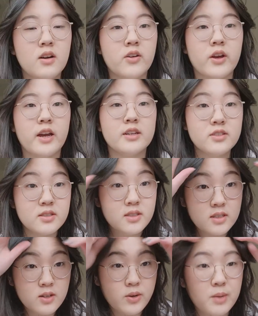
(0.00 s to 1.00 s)
okay i just
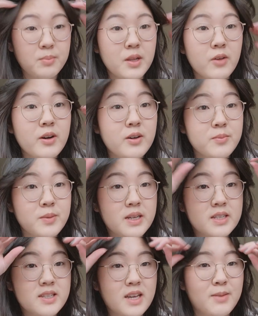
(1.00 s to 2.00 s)
did a quick blowout
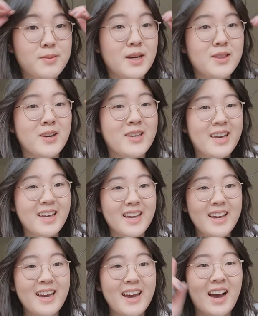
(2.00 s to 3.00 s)
because i got done
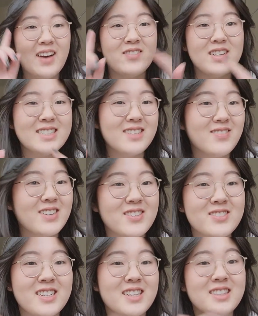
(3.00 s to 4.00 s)
looking at myself and i
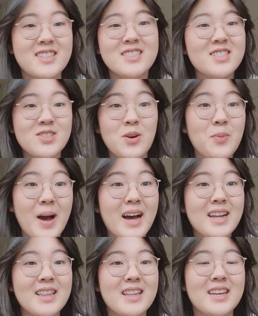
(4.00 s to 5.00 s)
was like this is so
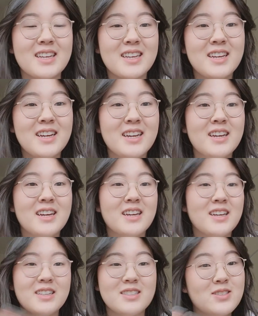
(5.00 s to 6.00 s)
bad like
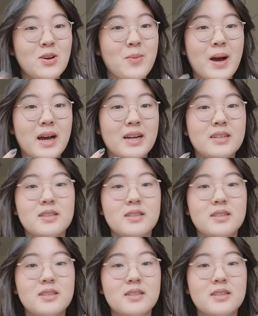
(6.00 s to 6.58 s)
so bad